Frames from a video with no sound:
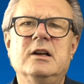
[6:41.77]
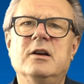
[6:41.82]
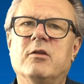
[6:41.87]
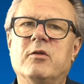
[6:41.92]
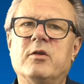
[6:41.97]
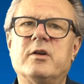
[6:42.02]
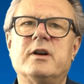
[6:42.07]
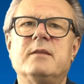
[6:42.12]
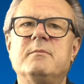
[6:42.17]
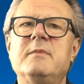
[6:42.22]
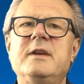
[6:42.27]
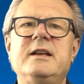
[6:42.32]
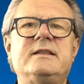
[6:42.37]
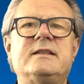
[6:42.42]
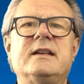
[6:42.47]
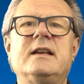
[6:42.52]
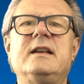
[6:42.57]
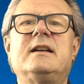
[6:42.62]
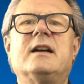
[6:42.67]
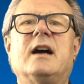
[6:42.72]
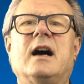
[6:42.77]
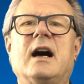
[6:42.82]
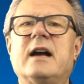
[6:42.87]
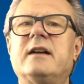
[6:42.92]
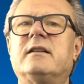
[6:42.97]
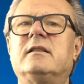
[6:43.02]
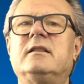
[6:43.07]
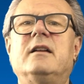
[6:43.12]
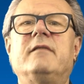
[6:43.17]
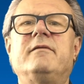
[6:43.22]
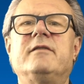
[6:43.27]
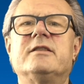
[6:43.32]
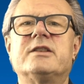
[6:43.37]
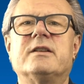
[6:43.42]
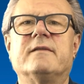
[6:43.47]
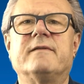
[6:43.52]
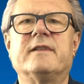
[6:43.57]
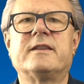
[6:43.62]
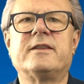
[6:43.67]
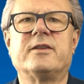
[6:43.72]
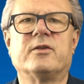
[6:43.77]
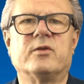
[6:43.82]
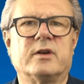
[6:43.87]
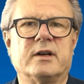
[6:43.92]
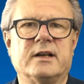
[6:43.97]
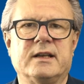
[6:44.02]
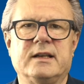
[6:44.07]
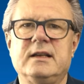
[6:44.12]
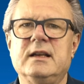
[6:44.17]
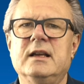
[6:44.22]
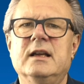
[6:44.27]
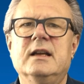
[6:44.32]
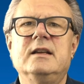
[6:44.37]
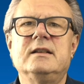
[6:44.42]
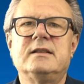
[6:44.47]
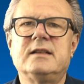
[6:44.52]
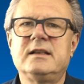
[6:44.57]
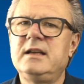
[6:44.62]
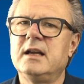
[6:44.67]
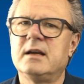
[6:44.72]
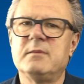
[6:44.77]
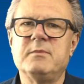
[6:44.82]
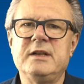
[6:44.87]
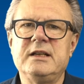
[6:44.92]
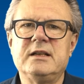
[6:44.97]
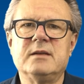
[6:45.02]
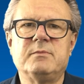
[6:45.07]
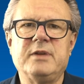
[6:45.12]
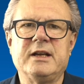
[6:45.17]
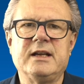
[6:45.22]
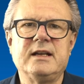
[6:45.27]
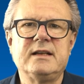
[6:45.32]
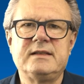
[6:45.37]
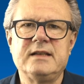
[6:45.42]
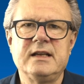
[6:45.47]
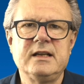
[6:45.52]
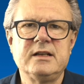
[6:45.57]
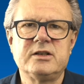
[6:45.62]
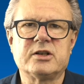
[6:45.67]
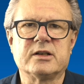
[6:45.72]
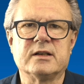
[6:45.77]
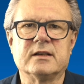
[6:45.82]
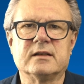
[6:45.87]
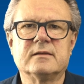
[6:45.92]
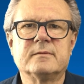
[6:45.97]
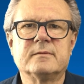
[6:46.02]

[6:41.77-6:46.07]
or it may take higher levels of authority to get me to pay attention.